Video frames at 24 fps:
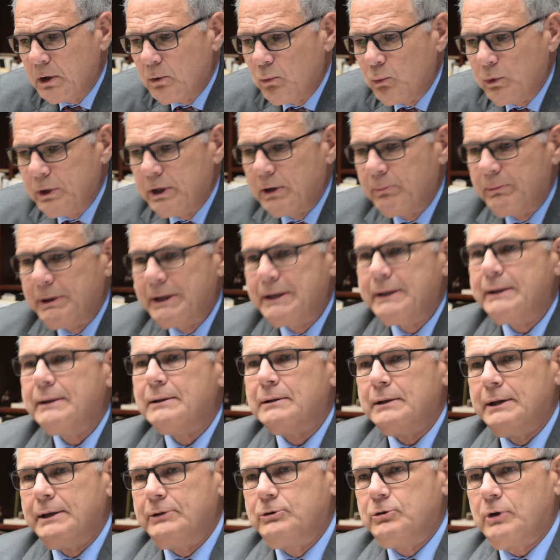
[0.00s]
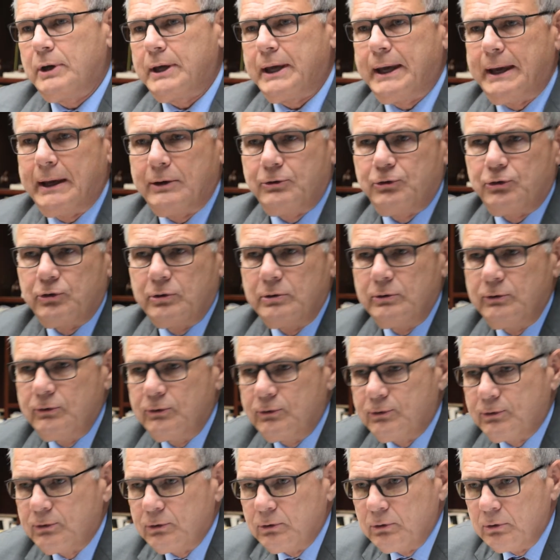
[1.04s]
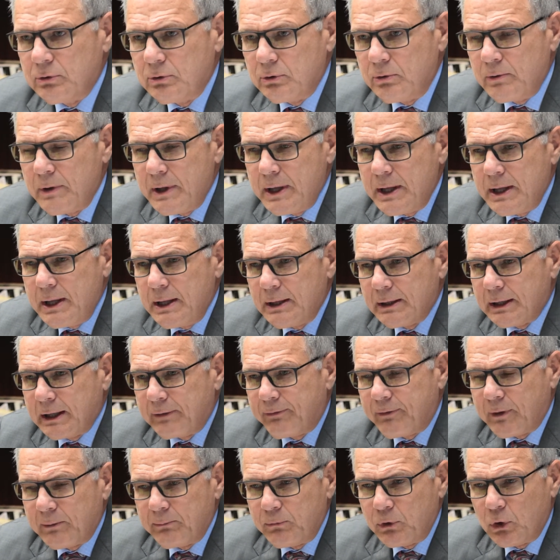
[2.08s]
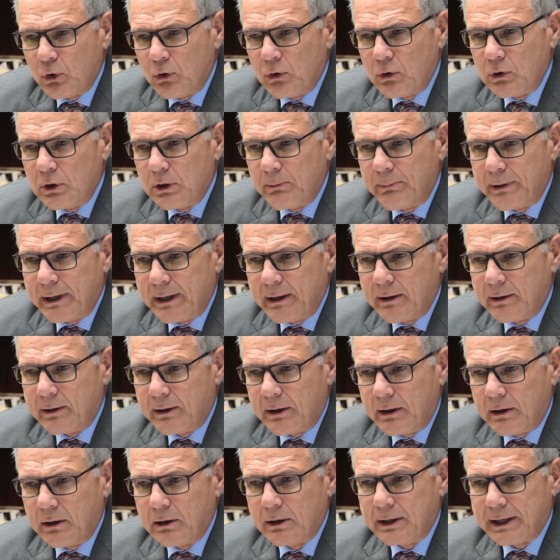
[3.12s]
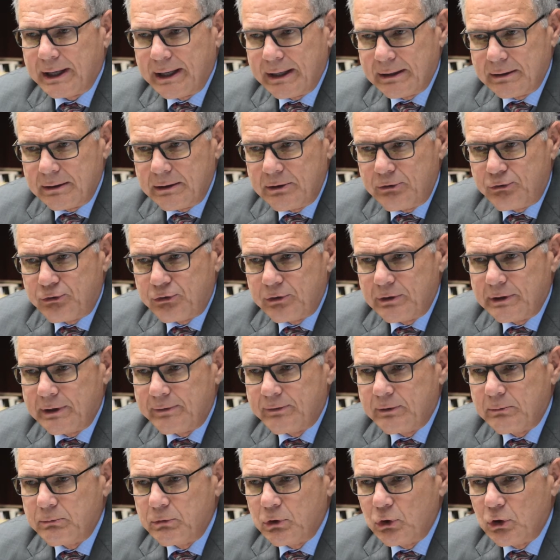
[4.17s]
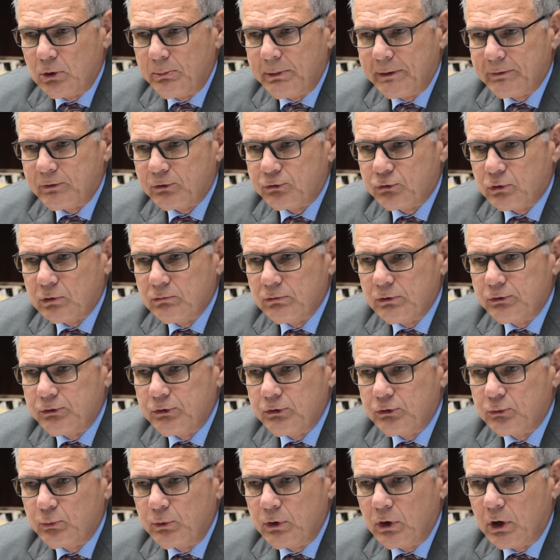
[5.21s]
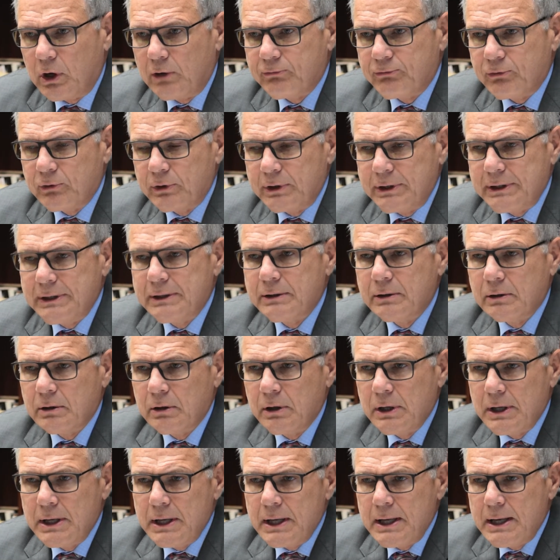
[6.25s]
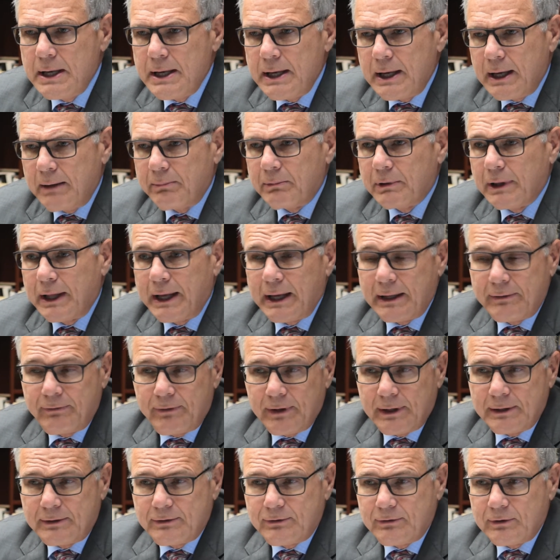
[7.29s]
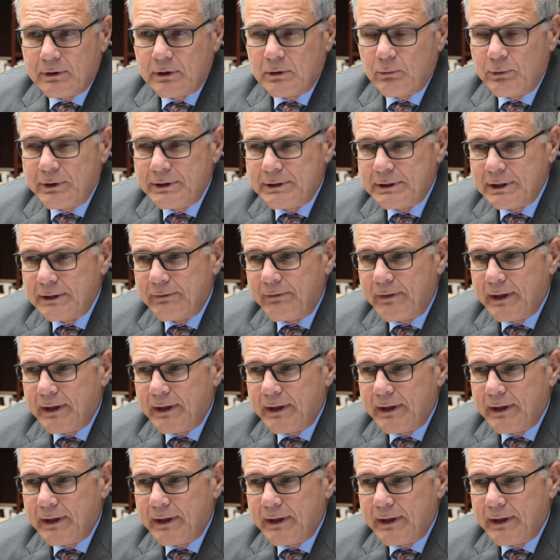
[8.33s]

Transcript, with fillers: We immediately took action to let them know about our college and let them know about the services we offer here. I'm glad that uh, we did